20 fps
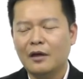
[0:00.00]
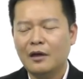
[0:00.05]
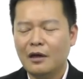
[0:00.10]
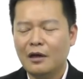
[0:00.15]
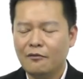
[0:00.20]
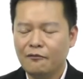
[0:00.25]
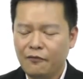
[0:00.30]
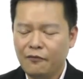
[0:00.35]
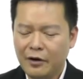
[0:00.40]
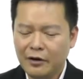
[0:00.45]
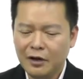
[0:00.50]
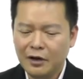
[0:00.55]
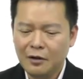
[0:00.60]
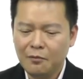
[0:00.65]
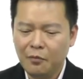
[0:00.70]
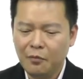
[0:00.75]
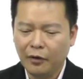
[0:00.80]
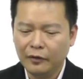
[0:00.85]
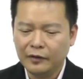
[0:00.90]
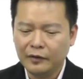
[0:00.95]
And very
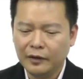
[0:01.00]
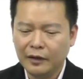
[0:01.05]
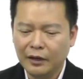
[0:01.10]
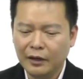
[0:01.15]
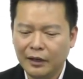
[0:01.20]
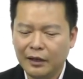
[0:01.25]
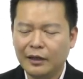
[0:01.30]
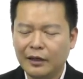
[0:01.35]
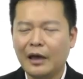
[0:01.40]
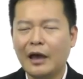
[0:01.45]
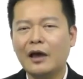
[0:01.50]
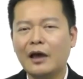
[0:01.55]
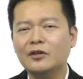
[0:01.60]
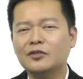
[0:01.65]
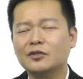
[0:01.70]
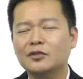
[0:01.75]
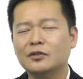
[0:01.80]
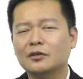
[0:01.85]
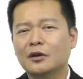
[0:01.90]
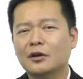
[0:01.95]
important, it
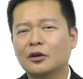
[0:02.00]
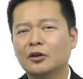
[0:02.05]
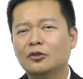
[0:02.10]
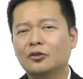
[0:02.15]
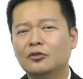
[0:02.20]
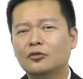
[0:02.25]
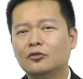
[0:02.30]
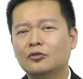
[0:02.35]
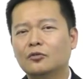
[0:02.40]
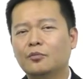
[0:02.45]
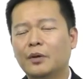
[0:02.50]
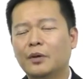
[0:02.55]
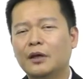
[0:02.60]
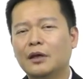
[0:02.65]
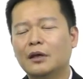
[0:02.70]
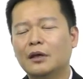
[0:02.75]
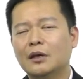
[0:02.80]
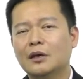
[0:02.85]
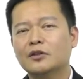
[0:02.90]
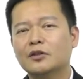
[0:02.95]
has to
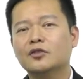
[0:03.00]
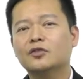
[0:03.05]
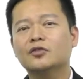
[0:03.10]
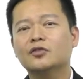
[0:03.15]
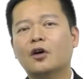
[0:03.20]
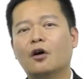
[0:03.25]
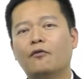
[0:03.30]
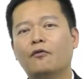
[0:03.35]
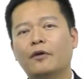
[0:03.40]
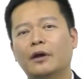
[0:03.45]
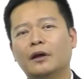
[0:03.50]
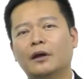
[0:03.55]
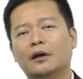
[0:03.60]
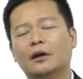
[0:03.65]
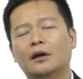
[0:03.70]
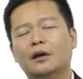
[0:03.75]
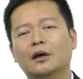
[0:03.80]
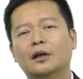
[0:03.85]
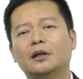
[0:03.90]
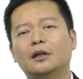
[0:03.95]
be solving
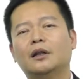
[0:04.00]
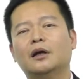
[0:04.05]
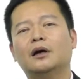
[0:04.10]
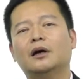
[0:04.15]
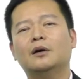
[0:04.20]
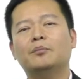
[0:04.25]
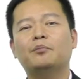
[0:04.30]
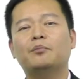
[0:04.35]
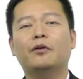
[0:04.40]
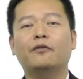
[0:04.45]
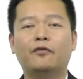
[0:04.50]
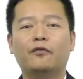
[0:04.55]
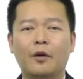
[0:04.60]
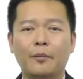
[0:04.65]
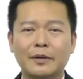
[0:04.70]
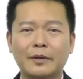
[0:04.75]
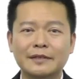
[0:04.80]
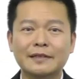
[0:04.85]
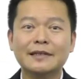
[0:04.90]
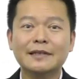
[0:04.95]
the
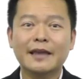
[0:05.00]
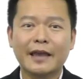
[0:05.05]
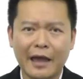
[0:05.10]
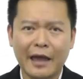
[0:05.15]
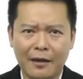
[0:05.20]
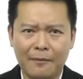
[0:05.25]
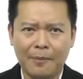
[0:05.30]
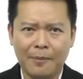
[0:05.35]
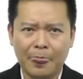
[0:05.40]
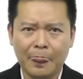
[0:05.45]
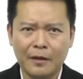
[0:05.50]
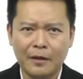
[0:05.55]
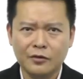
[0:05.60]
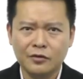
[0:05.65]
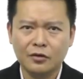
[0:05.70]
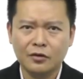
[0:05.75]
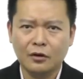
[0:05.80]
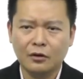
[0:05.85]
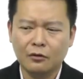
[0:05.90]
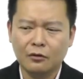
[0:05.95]
performance gap.
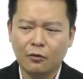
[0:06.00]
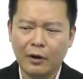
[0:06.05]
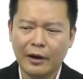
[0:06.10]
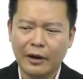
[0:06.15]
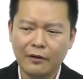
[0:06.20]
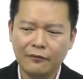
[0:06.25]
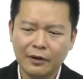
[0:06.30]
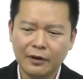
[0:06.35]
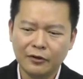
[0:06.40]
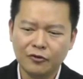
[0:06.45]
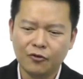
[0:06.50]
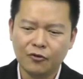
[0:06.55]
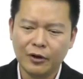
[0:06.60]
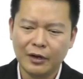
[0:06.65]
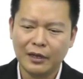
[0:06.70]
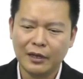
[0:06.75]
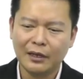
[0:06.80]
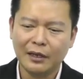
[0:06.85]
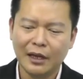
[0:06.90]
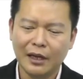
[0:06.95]
So whatever
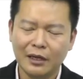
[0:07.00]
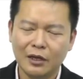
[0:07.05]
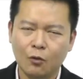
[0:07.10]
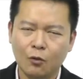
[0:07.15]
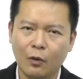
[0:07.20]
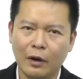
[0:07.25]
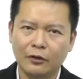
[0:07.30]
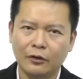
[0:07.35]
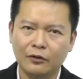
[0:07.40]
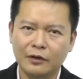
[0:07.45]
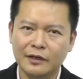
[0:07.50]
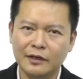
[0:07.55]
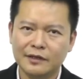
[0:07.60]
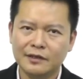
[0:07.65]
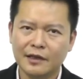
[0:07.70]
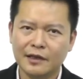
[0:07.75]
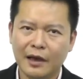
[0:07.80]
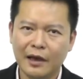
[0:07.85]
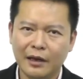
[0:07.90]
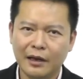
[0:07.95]
training that you want to
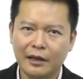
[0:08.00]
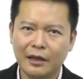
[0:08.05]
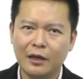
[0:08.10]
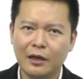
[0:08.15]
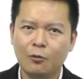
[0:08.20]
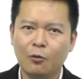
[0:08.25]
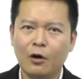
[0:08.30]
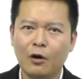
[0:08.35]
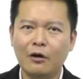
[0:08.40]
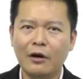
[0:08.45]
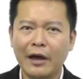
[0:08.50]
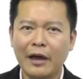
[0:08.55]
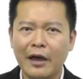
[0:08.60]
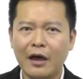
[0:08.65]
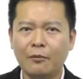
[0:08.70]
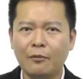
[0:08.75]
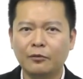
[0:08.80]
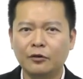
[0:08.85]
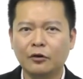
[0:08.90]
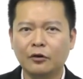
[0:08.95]
design, it will
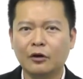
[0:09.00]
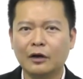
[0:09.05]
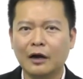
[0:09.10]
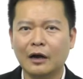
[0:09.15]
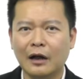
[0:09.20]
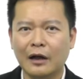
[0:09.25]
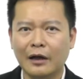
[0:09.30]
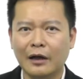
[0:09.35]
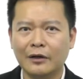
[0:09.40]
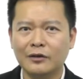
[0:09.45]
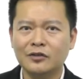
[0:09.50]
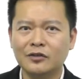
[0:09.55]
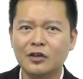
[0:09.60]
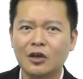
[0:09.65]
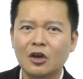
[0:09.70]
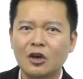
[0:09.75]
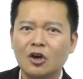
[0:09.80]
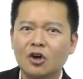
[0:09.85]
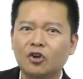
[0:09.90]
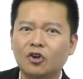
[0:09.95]
help your clients
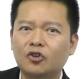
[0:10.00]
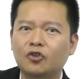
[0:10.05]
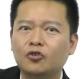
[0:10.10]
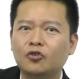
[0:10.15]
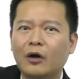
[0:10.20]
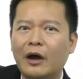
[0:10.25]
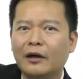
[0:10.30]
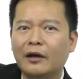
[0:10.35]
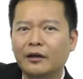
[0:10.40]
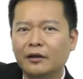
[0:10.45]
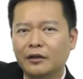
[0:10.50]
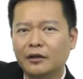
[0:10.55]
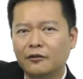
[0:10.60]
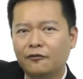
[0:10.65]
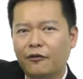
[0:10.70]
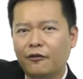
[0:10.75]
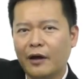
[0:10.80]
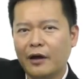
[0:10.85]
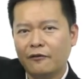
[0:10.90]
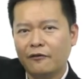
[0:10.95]
to
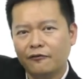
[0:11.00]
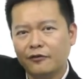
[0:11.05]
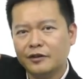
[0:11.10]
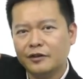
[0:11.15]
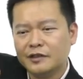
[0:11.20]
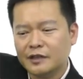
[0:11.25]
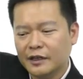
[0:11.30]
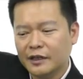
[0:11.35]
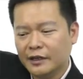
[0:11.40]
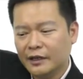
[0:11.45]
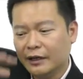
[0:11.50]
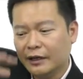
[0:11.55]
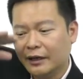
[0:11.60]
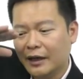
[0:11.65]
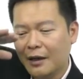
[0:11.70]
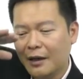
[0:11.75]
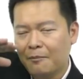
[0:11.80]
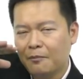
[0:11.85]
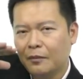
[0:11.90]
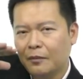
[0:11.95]
identify firstly the
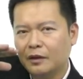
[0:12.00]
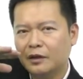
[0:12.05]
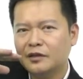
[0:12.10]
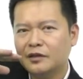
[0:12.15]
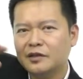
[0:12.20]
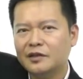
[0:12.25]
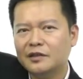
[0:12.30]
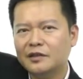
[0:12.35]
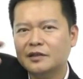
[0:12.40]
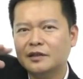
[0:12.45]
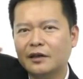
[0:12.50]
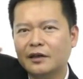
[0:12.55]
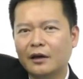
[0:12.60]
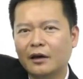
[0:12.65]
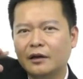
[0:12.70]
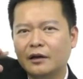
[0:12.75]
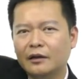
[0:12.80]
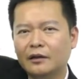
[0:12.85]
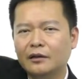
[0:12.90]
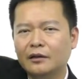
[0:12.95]
gap. This is
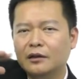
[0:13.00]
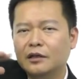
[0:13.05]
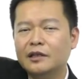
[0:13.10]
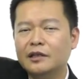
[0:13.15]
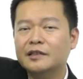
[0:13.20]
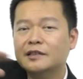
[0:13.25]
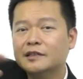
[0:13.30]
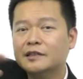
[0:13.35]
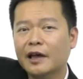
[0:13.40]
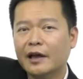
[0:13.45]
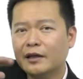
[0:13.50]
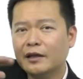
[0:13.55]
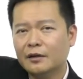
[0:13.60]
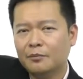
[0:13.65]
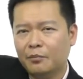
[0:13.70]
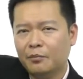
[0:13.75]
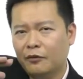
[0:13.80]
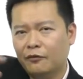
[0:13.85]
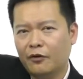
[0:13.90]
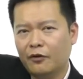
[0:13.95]
their
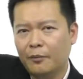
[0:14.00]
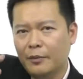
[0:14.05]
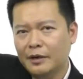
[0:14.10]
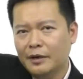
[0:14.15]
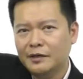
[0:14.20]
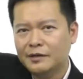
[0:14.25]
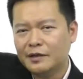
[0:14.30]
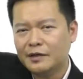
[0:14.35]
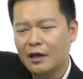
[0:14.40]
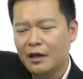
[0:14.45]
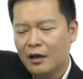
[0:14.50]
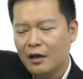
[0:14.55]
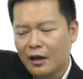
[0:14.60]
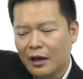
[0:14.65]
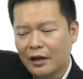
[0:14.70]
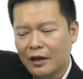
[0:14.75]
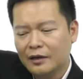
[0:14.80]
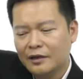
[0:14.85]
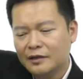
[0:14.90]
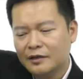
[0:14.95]
desired performance,
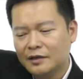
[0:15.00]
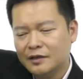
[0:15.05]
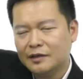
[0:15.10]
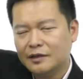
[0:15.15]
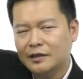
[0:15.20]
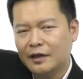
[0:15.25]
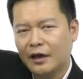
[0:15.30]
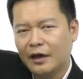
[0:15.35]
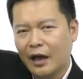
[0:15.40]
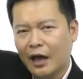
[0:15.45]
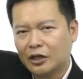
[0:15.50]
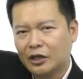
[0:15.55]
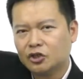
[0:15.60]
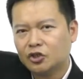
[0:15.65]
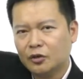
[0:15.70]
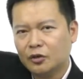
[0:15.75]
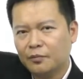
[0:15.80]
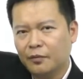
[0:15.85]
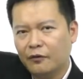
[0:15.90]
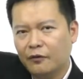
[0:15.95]
and this is their
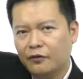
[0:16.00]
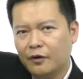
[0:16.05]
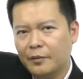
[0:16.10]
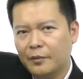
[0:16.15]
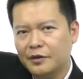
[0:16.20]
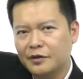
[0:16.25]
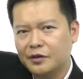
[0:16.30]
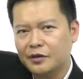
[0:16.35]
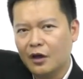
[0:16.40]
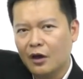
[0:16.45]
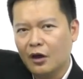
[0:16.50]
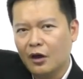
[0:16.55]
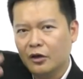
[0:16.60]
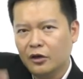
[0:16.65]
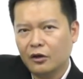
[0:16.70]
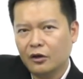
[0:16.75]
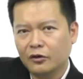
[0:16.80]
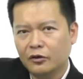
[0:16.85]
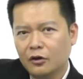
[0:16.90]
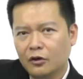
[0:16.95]
actual performance.
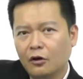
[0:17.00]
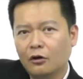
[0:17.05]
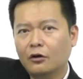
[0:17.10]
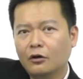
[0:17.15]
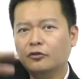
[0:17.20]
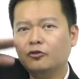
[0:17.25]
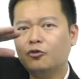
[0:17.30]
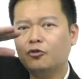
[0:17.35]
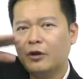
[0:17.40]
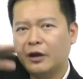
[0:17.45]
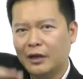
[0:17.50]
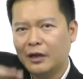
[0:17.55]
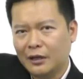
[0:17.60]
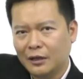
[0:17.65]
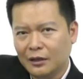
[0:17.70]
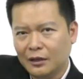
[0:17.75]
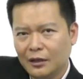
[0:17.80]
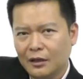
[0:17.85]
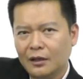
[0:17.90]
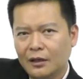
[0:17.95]
Your
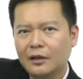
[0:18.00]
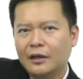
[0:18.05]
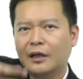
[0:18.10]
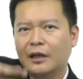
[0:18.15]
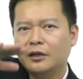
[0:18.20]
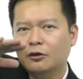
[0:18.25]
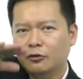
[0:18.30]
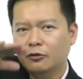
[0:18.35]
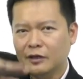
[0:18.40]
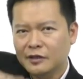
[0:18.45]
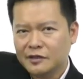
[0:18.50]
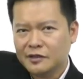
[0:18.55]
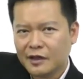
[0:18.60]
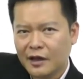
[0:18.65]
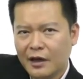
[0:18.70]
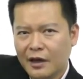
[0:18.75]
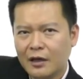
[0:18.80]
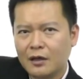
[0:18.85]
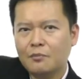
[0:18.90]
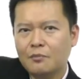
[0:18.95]
training that you
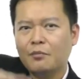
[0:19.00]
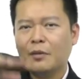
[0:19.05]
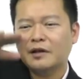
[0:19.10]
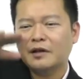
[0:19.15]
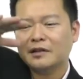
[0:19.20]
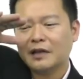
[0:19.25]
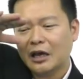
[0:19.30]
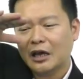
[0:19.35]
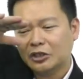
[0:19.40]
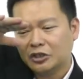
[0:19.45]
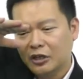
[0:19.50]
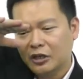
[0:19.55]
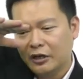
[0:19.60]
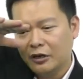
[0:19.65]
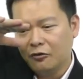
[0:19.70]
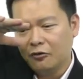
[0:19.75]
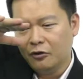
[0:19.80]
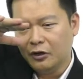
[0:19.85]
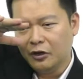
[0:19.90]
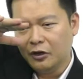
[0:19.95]
design must
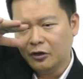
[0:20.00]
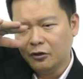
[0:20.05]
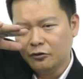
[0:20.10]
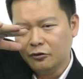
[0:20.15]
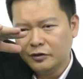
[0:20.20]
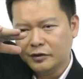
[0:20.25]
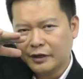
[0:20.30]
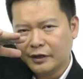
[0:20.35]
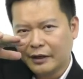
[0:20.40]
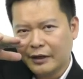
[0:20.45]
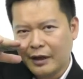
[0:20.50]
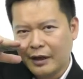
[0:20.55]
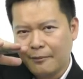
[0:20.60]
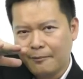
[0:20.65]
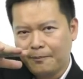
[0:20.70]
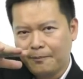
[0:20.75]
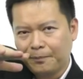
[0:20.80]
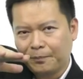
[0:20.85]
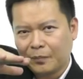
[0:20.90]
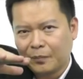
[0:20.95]
actually reduce the gap
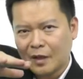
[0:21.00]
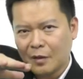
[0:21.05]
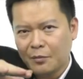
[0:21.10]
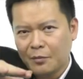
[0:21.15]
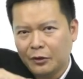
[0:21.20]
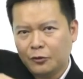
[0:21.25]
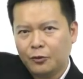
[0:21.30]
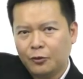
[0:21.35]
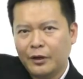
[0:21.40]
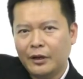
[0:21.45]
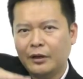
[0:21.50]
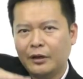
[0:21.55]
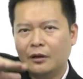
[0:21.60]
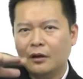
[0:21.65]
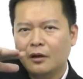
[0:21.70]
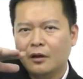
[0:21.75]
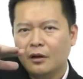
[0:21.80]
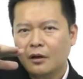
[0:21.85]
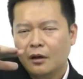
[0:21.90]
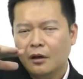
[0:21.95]
between
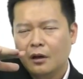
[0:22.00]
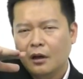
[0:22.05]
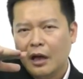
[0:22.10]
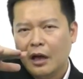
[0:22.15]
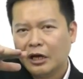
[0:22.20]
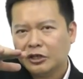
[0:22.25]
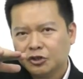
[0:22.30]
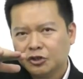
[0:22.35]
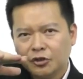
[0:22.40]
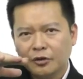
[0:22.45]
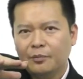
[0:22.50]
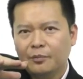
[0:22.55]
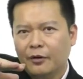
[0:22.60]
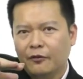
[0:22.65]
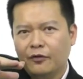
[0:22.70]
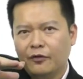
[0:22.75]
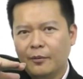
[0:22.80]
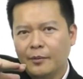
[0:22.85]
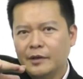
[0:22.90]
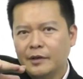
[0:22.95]
actual
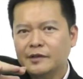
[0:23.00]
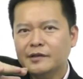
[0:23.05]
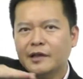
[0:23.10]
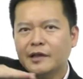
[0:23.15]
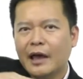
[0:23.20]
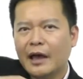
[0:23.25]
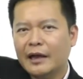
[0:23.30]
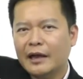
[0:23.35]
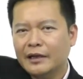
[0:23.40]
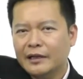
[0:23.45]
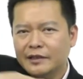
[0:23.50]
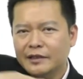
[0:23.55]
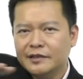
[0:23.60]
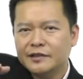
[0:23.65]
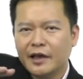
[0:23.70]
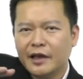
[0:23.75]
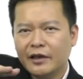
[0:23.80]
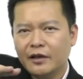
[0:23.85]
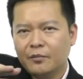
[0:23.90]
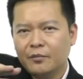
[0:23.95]
performance and
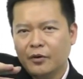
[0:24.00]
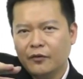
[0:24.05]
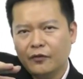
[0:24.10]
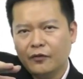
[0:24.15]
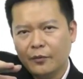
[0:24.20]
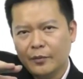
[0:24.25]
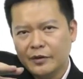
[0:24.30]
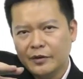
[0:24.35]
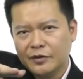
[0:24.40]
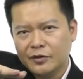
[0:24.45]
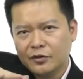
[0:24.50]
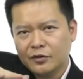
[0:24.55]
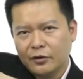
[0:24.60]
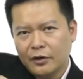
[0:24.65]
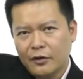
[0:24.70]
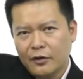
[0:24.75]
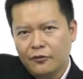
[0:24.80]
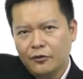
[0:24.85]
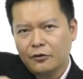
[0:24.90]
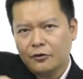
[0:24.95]
desired performance. So if you